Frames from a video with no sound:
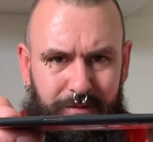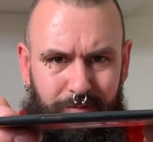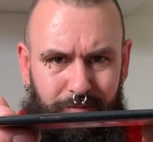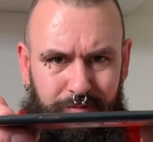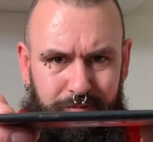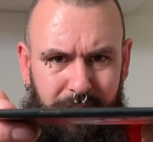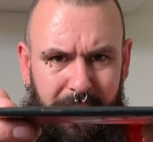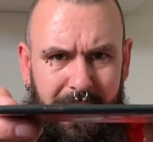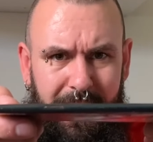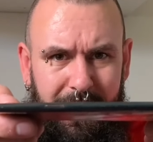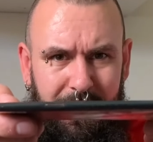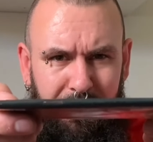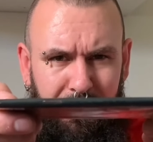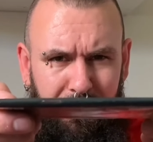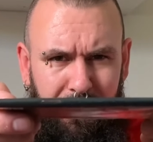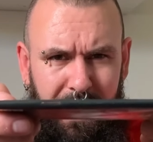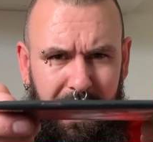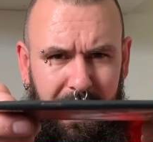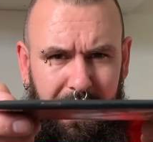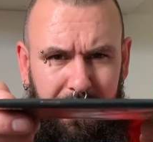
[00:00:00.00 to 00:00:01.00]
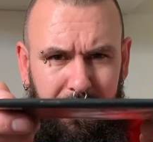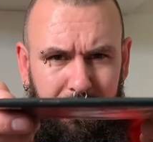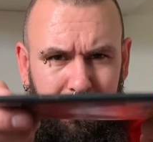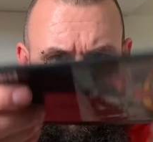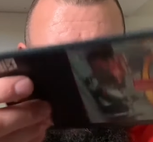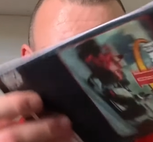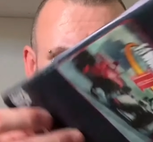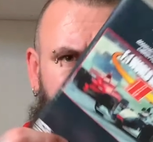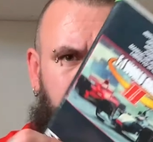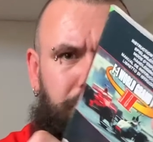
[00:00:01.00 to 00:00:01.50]
really thick.
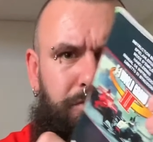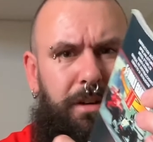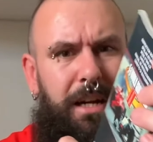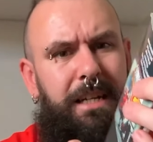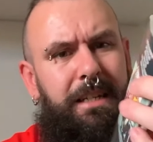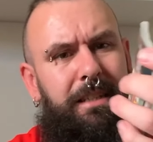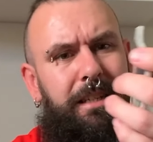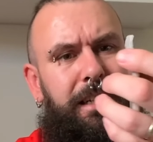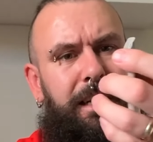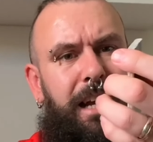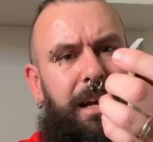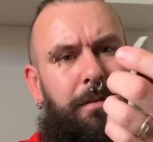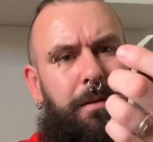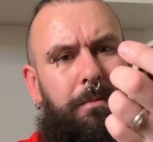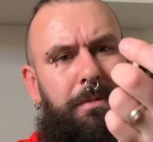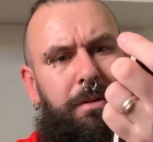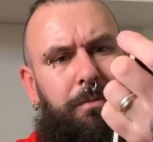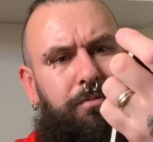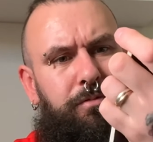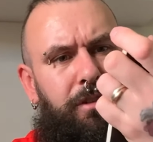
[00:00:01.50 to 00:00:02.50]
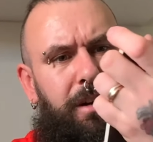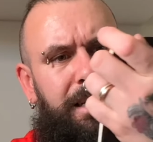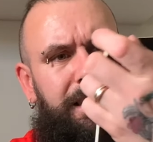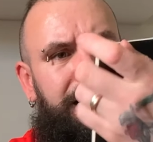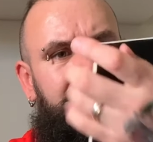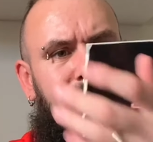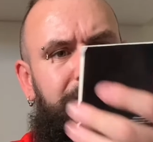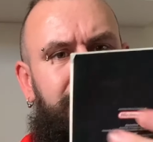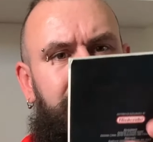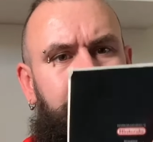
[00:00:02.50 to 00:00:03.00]
For a racing game, I'm surprised it
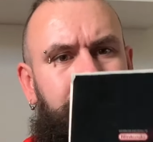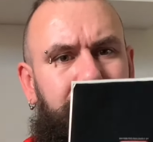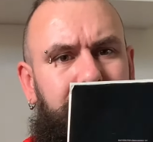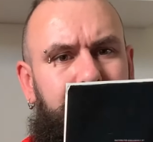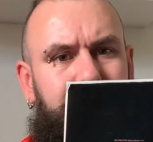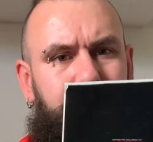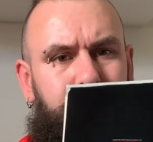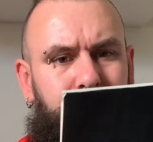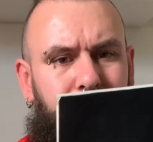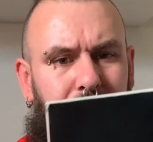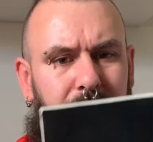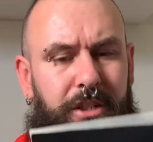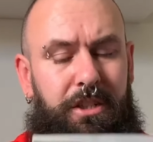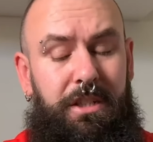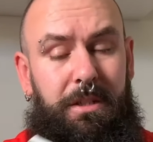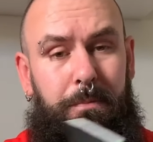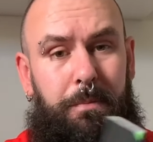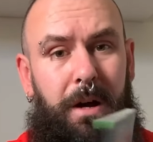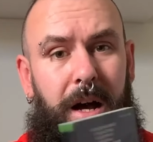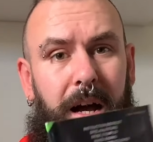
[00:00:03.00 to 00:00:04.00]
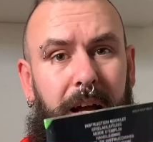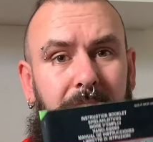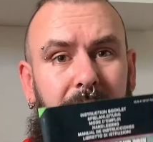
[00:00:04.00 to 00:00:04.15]
needs that many instructions, but